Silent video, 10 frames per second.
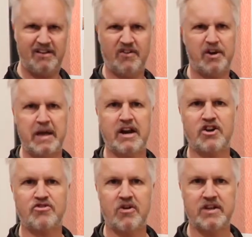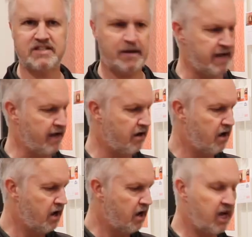You've got to be able to control it somehow.
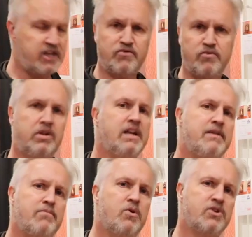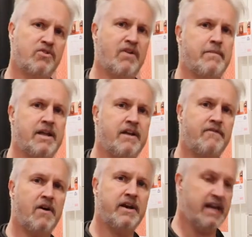It's really important to grab it
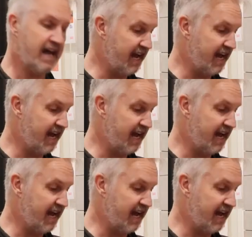and find out,